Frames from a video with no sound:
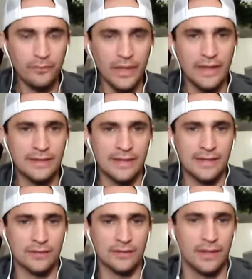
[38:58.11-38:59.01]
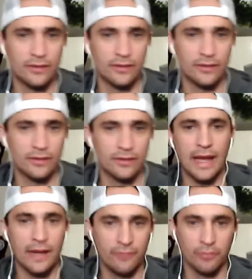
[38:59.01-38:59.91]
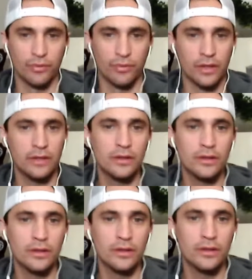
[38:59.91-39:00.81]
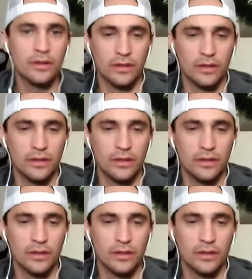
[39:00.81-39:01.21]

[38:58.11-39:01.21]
it sounds like they're going to have a pretty good